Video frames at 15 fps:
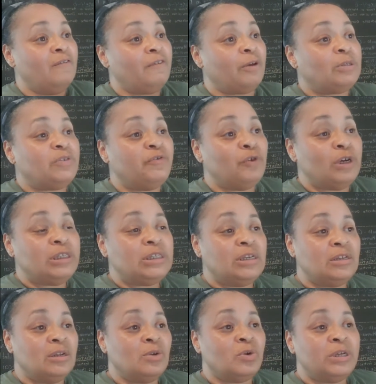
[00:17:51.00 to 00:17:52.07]
Verse
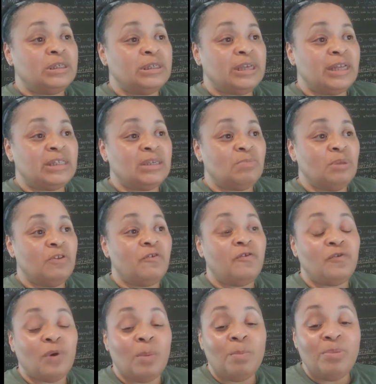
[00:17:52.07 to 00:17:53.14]
14 The Lord said to me,
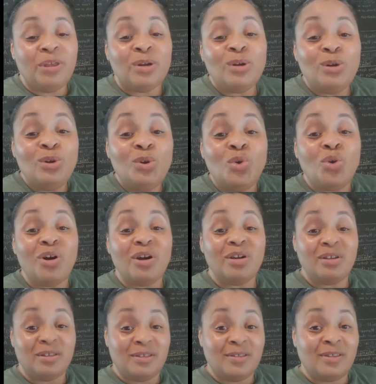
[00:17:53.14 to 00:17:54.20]
From the
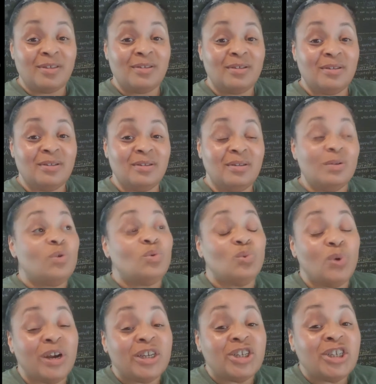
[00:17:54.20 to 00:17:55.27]
north,
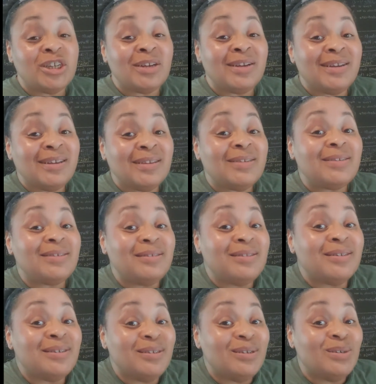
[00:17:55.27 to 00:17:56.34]
Russia is
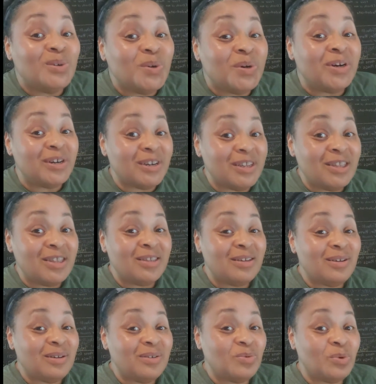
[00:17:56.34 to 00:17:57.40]
the north.
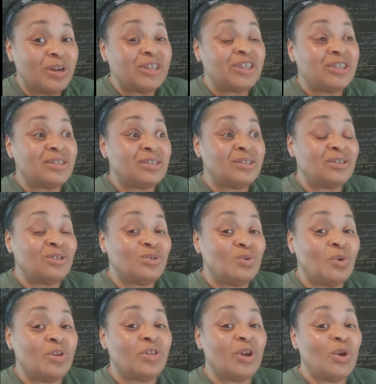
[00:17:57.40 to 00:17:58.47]
Russia is to the
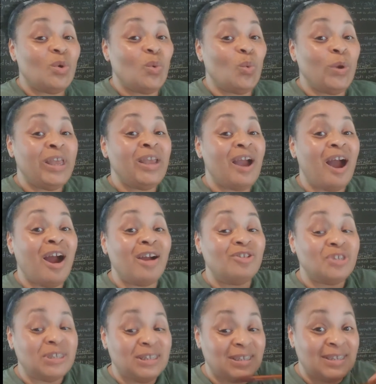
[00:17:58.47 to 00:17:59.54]
north. We are
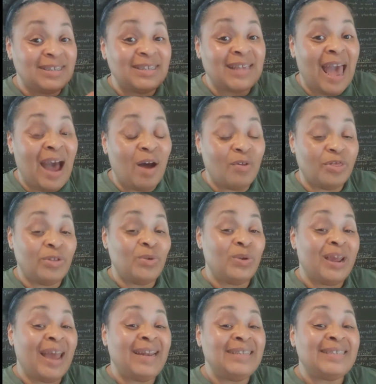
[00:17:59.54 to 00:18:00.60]
to the south.
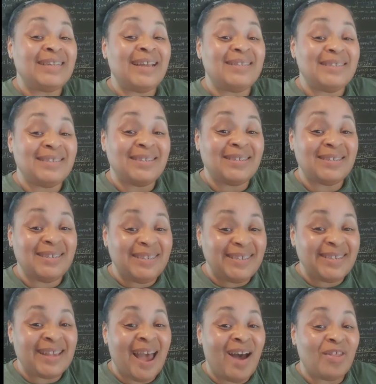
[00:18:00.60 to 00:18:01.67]
United States is to the
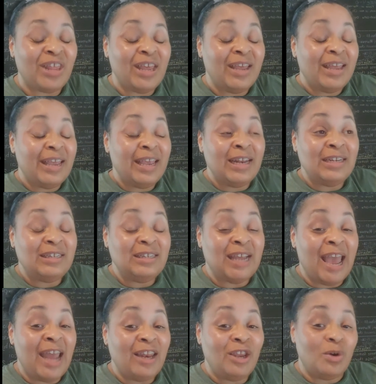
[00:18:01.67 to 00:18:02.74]
south. In
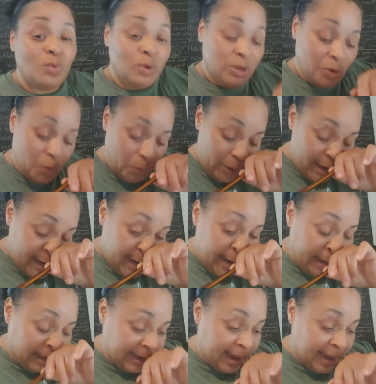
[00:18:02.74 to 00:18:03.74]
Daniel, when you read in